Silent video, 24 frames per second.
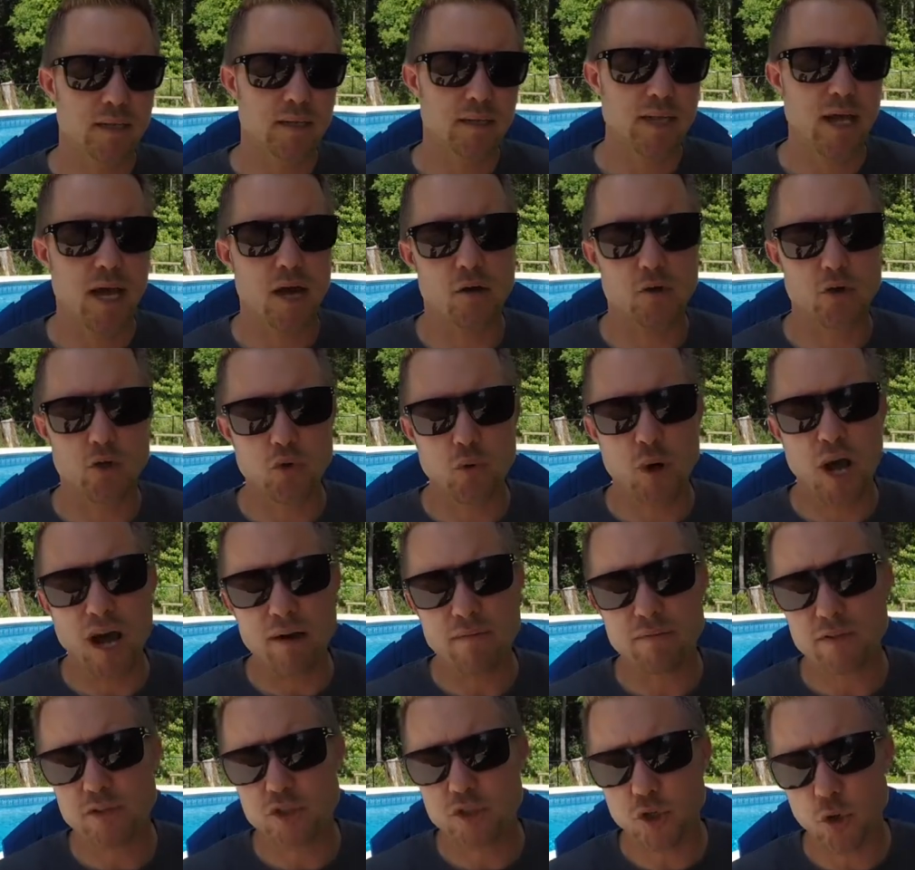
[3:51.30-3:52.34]
Now you
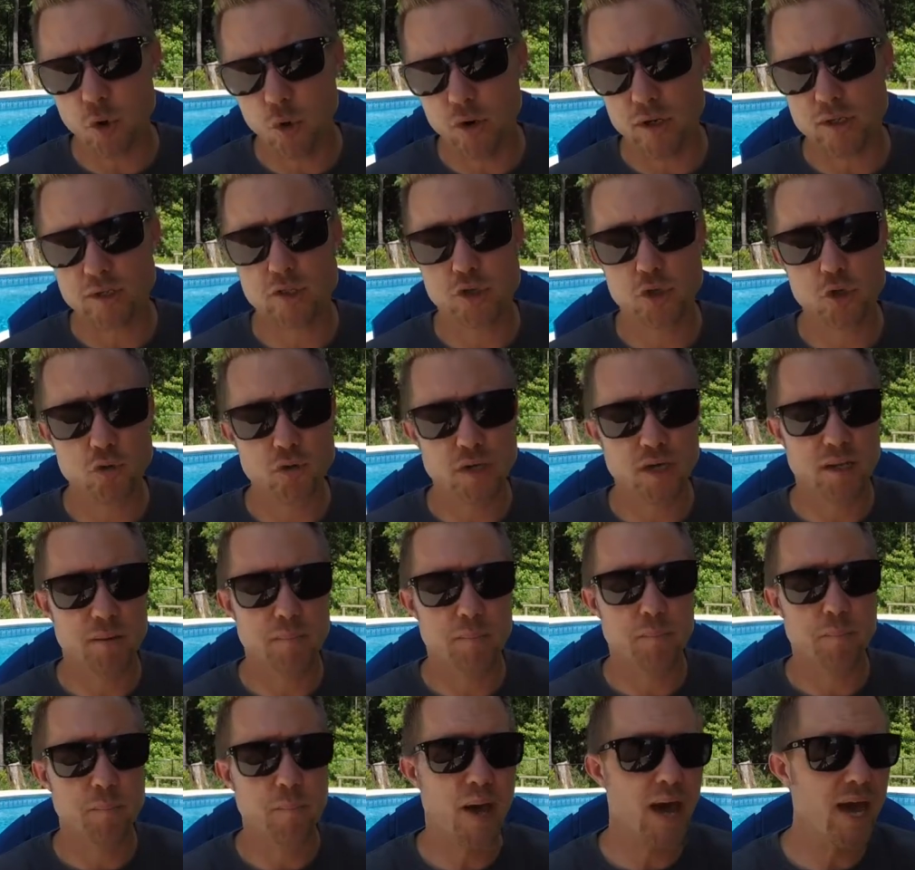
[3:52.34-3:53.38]
have a choice. You can
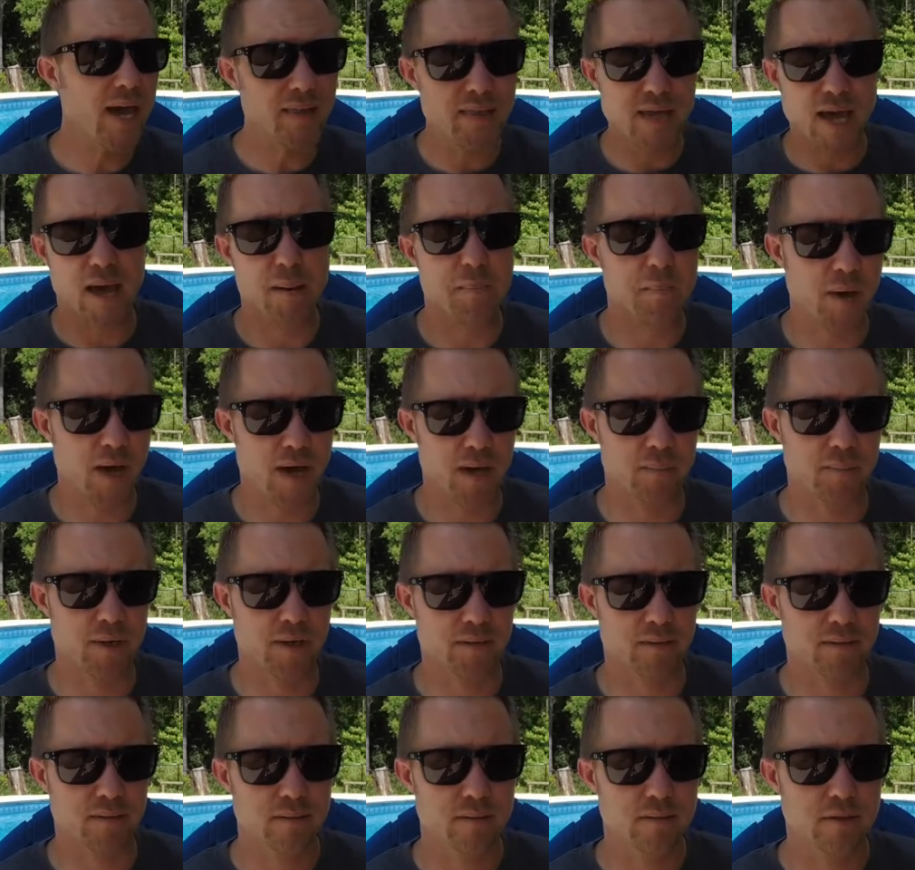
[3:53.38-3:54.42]
pay that
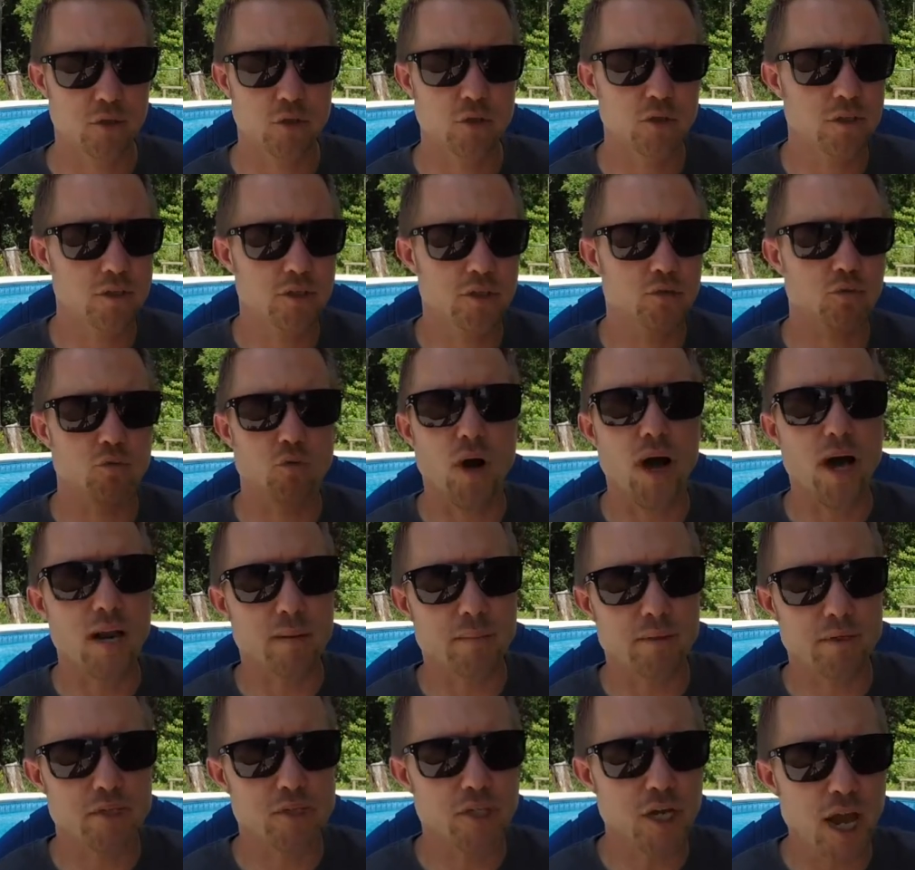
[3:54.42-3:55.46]
payment. You can just write
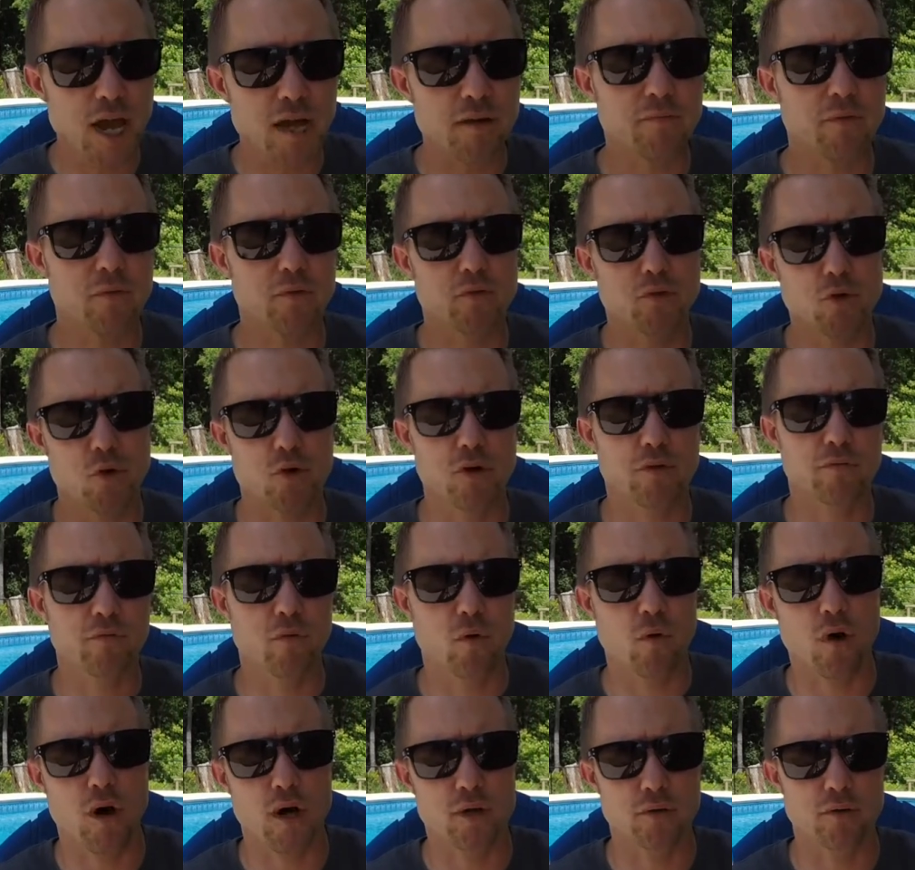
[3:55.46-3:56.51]
them a check for
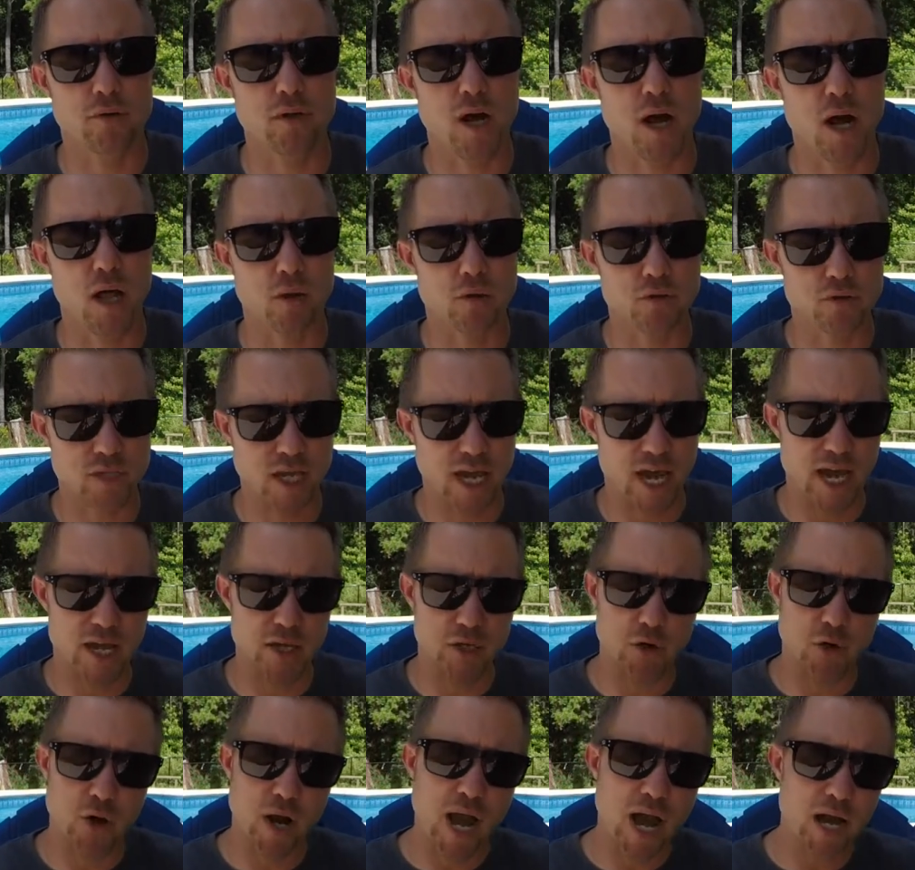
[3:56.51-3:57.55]
$3,400 and
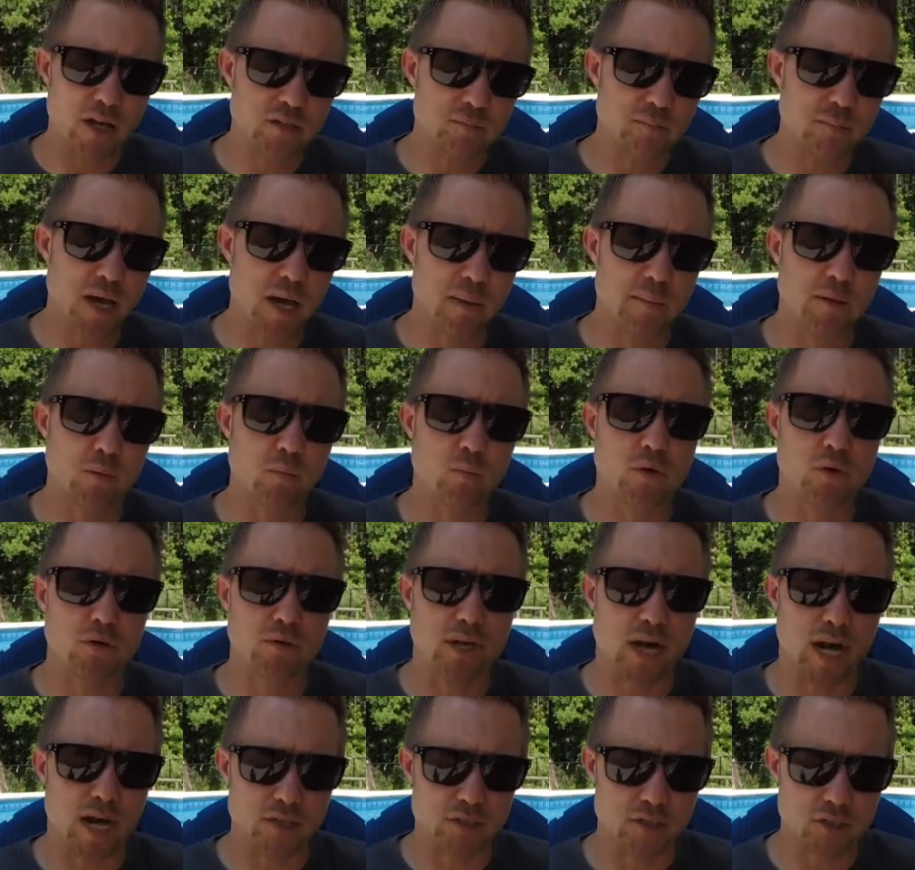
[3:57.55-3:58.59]
your house payment will
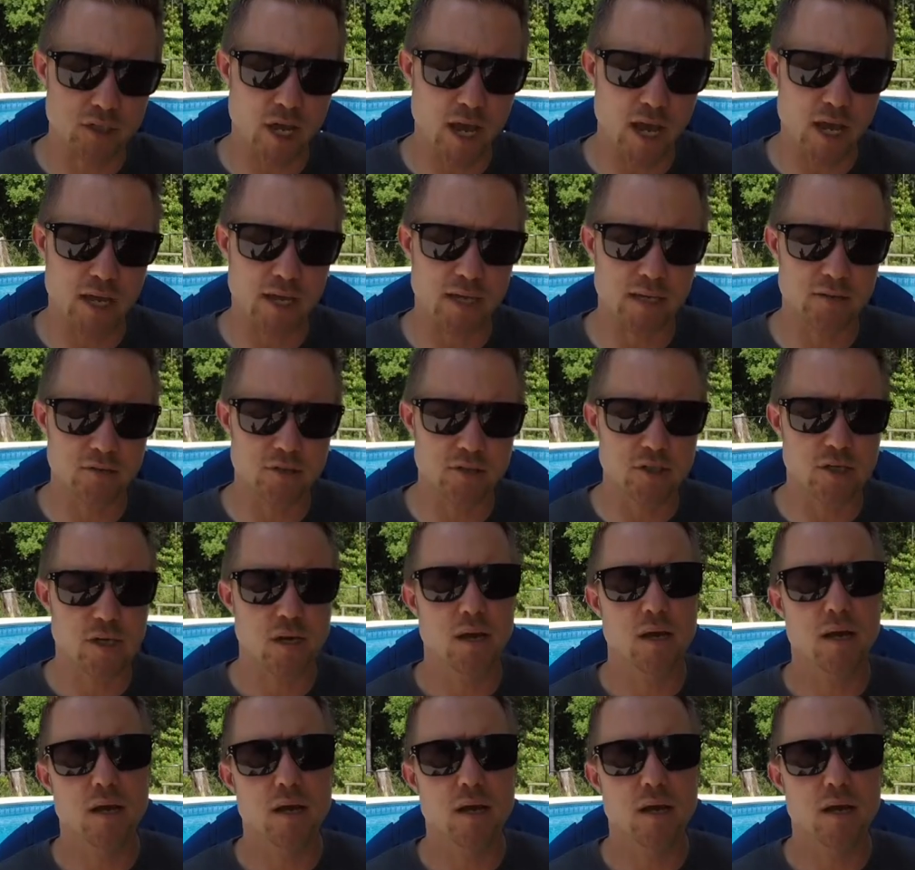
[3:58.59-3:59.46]
not change.